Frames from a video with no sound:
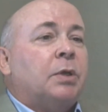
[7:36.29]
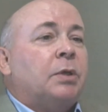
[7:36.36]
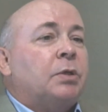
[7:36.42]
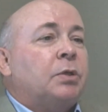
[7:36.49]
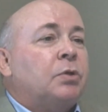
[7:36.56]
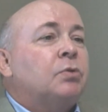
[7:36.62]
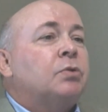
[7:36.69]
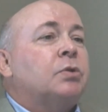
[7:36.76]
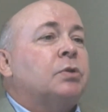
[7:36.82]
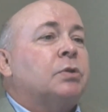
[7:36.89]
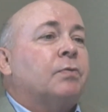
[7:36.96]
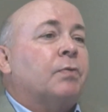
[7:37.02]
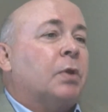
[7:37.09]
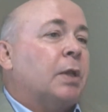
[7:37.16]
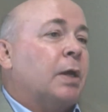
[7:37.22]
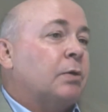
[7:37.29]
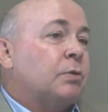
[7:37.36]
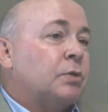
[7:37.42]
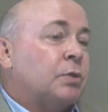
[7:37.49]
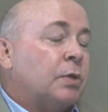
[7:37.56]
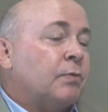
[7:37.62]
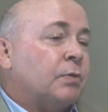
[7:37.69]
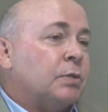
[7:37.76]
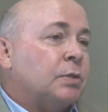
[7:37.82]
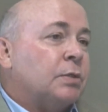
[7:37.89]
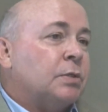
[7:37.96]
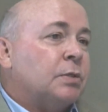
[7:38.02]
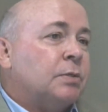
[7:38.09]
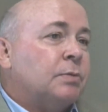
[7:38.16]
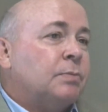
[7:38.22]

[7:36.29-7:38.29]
users of cloud services.